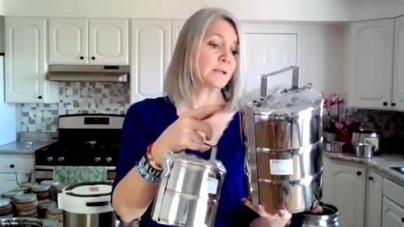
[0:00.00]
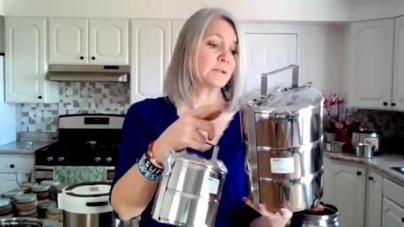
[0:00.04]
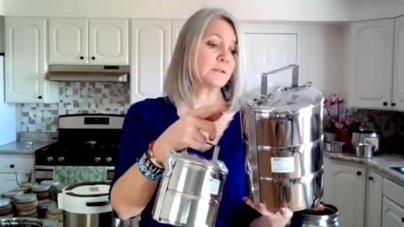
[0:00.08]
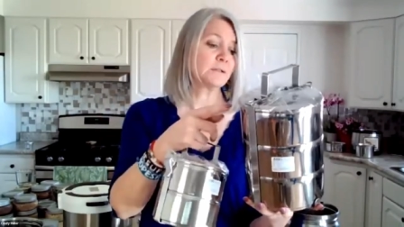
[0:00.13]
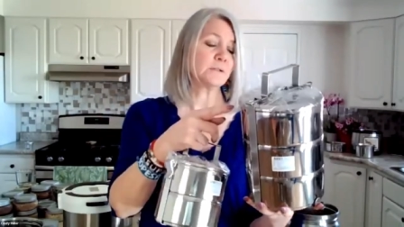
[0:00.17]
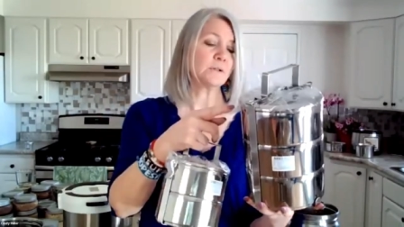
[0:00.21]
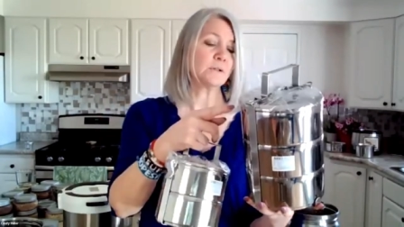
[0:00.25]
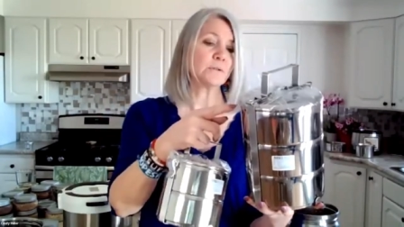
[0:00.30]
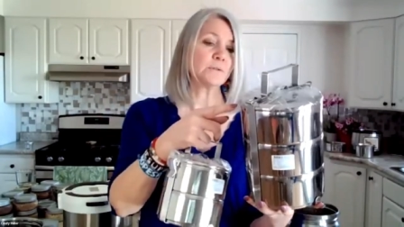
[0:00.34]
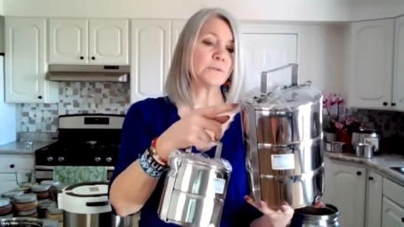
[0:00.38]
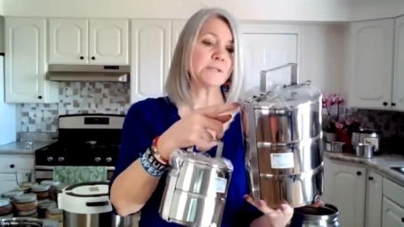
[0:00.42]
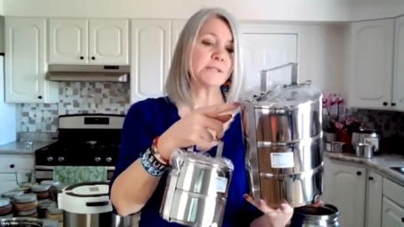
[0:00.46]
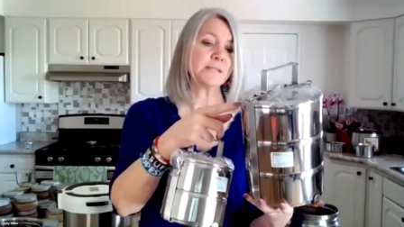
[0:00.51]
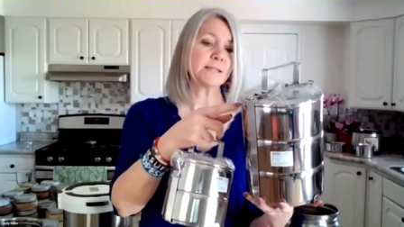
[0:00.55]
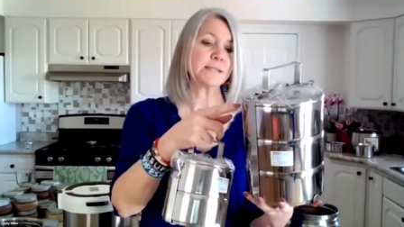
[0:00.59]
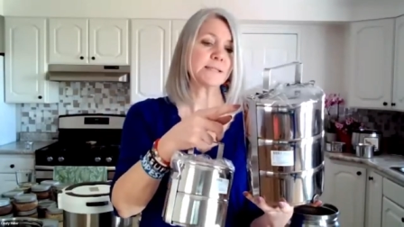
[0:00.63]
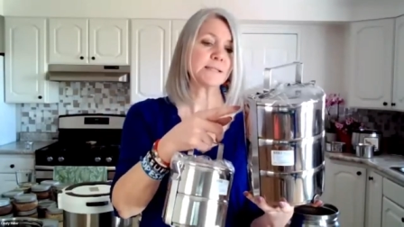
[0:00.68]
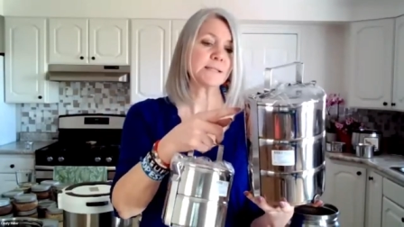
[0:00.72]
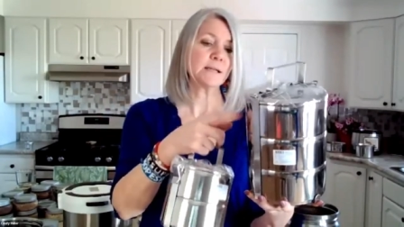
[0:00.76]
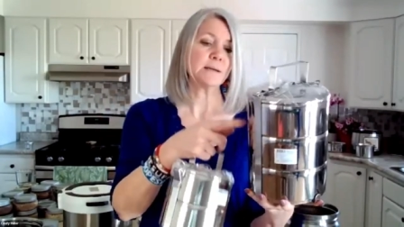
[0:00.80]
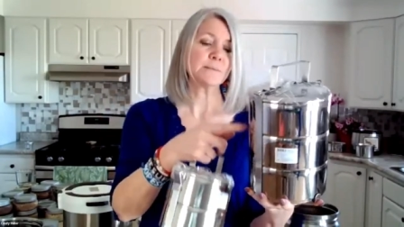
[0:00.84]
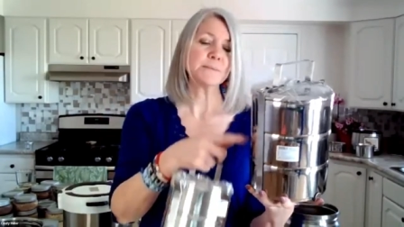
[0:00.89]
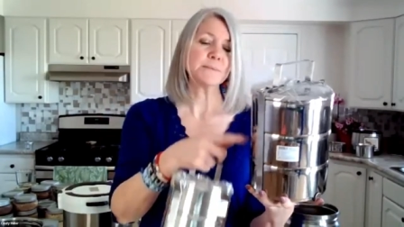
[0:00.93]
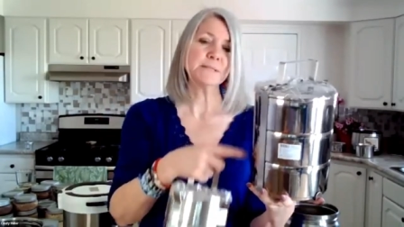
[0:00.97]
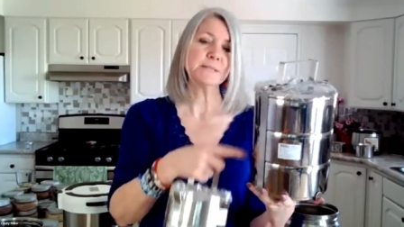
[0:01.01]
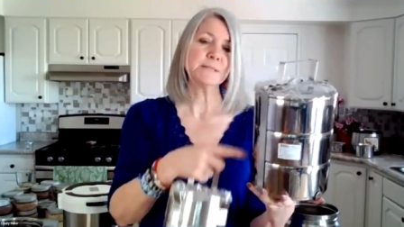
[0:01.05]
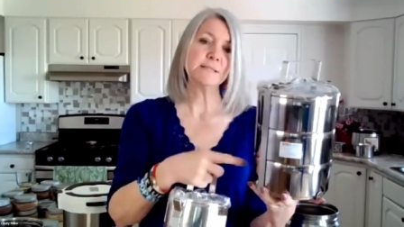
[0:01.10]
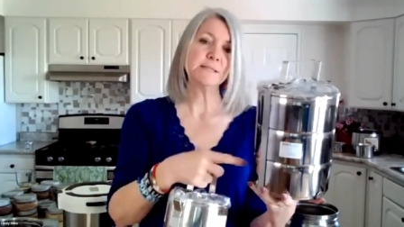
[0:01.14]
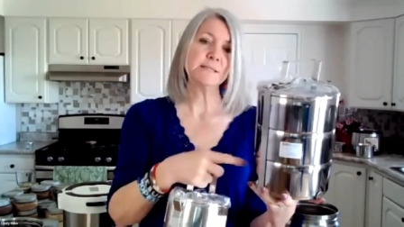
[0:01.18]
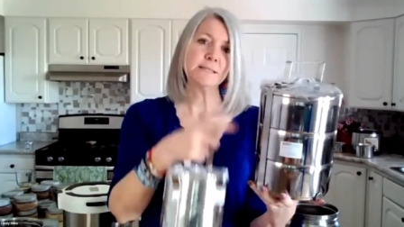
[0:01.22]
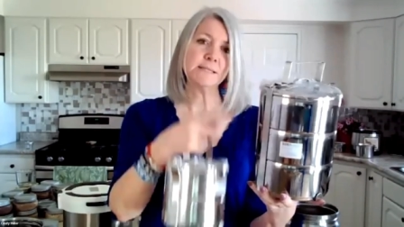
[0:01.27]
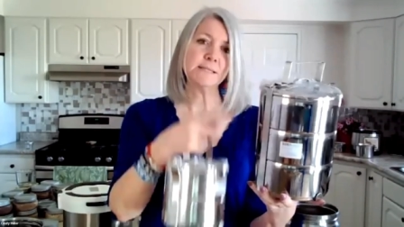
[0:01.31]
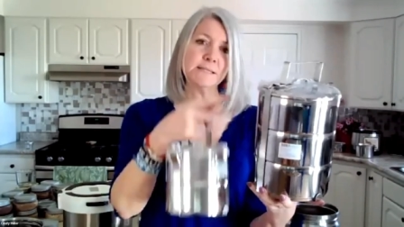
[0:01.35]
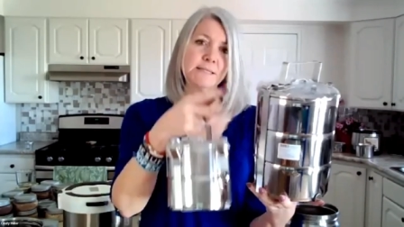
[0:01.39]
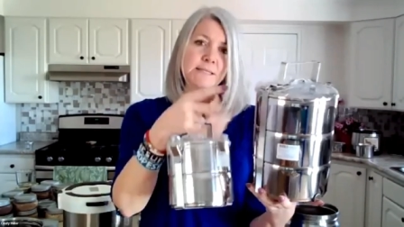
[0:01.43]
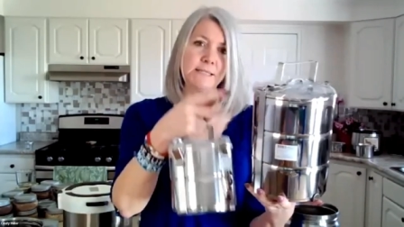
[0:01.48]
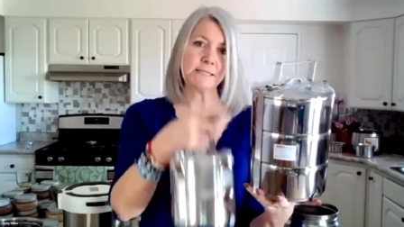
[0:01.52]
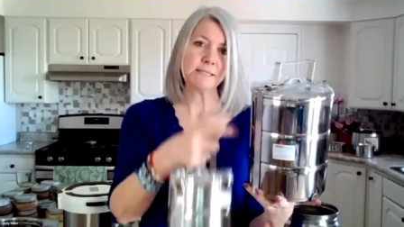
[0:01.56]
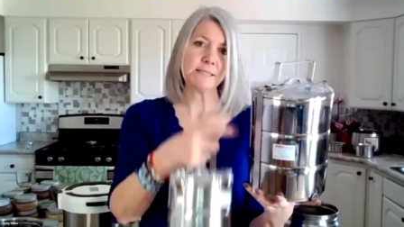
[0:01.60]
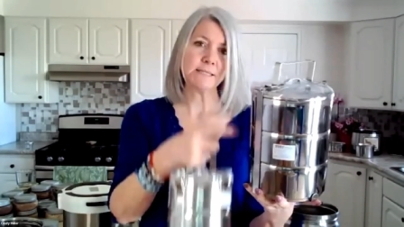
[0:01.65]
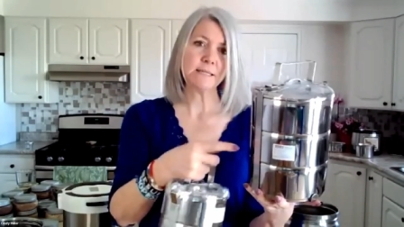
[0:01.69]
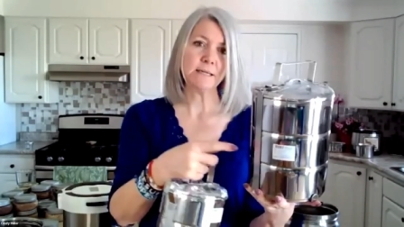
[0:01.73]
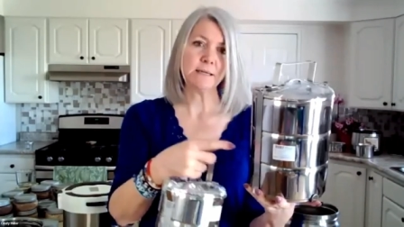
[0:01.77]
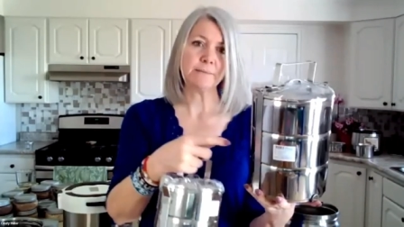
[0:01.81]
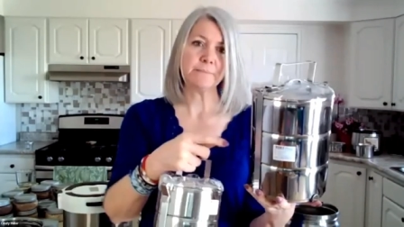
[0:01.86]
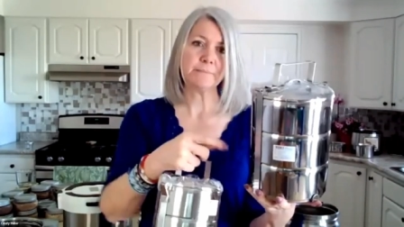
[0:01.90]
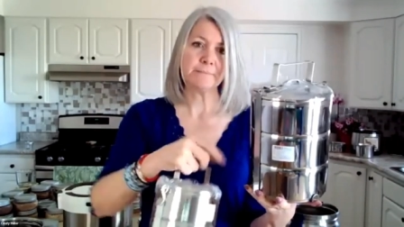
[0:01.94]
So six cups, this is a
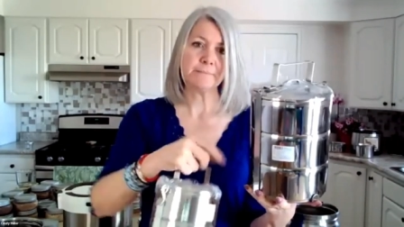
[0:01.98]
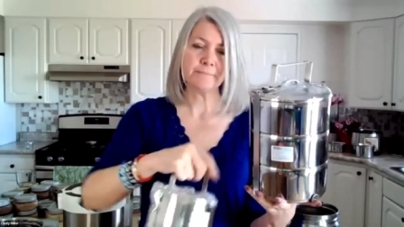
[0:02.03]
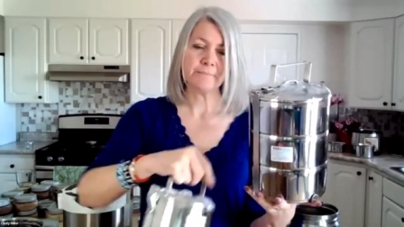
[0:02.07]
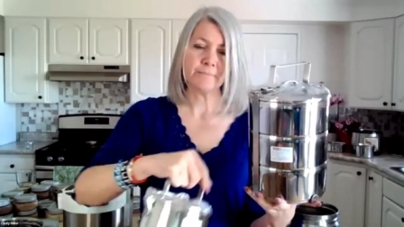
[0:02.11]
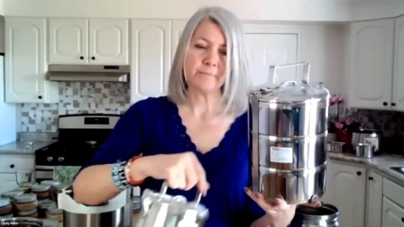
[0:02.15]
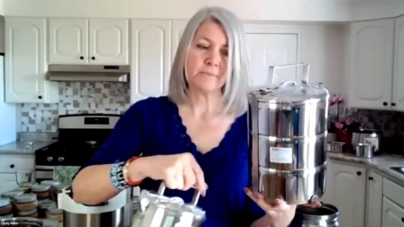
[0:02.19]
six cup.